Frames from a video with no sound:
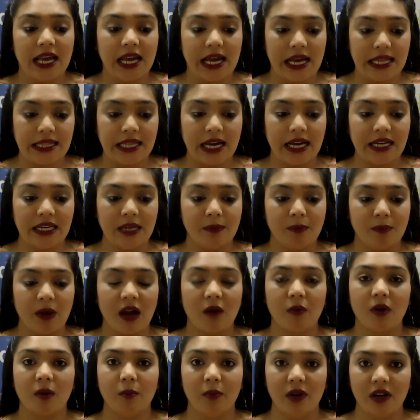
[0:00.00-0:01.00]
Adani
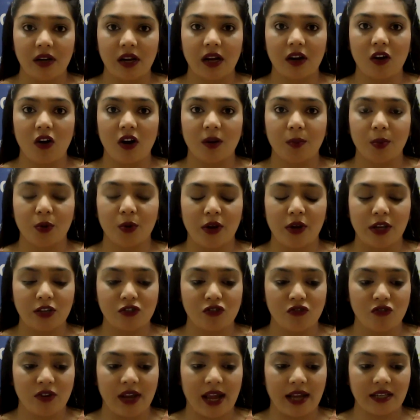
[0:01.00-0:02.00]
Power, Birla
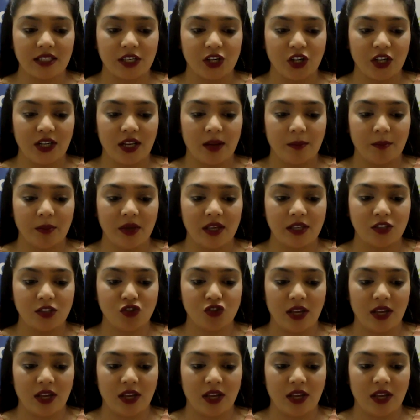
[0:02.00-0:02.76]
Corporation reacting on numbers.